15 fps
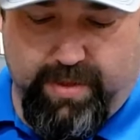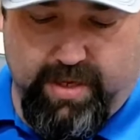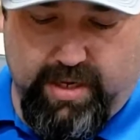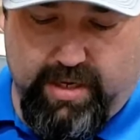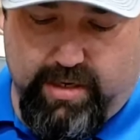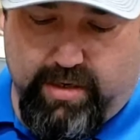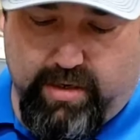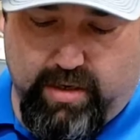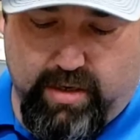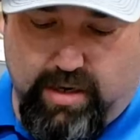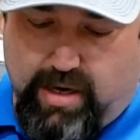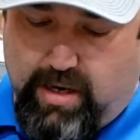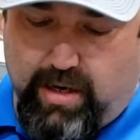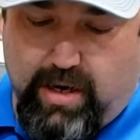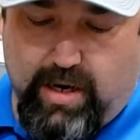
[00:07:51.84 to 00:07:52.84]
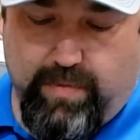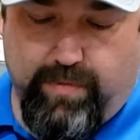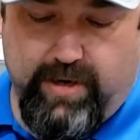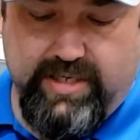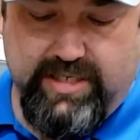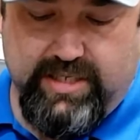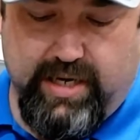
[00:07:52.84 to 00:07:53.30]
and not a lot of
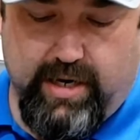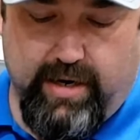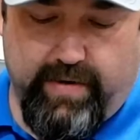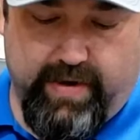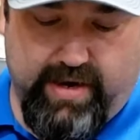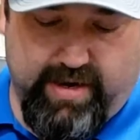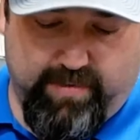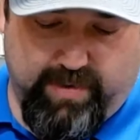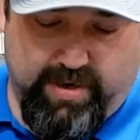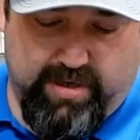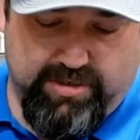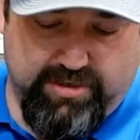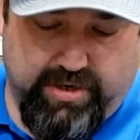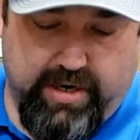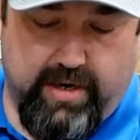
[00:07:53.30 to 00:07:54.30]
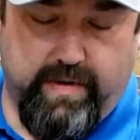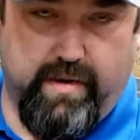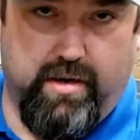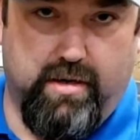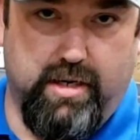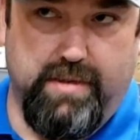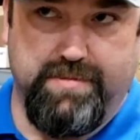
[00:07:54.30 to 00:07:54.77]
places carry that, and we also carry
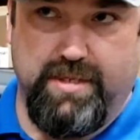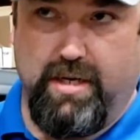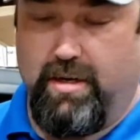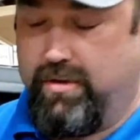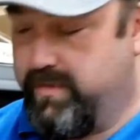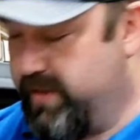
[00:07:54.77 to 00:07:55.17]
the clips that hold